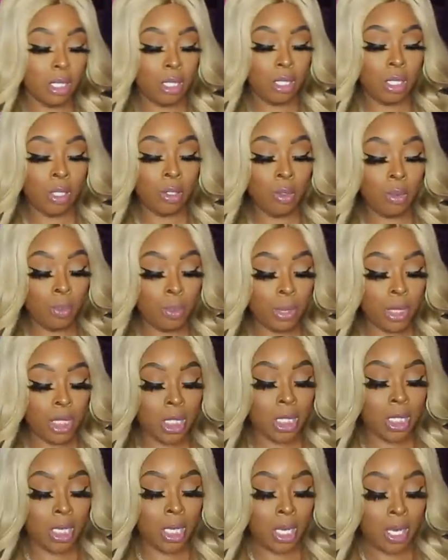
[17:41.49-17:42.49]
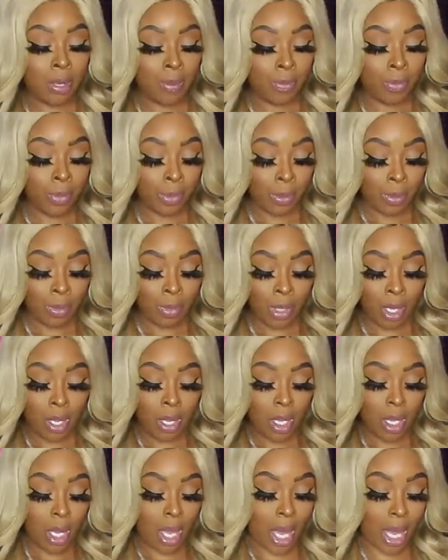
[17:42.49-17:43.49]
dupes
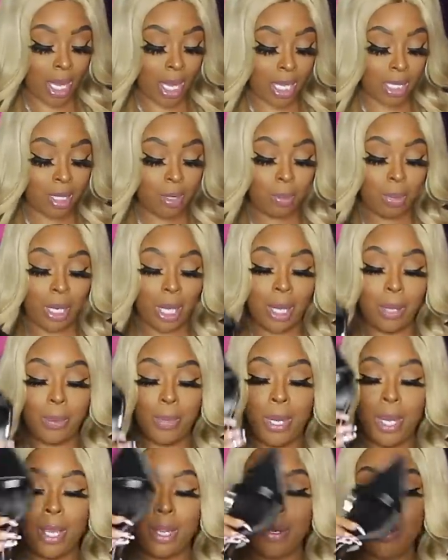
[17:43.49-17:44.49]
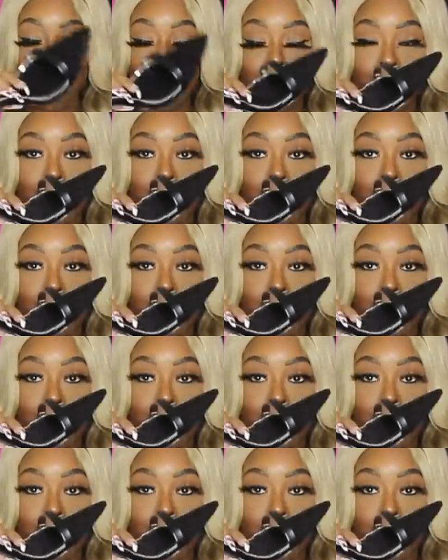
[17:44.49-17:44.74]
I got the black pair